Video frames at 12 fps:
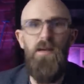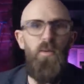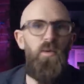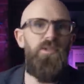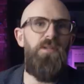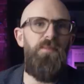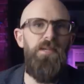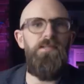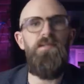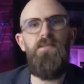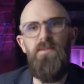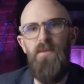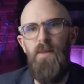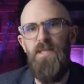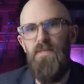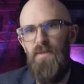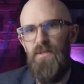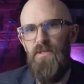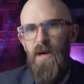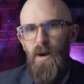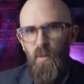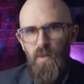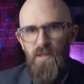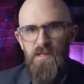a water based scrubber to filter filter
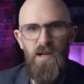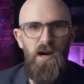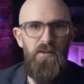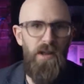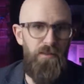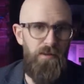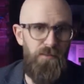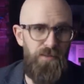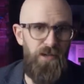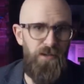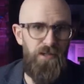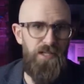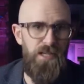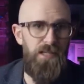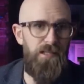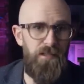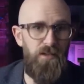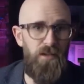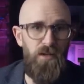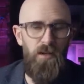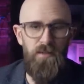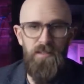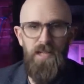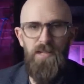out wood tar and other impurities that could
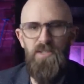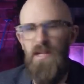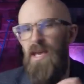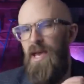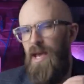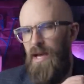clog the engine,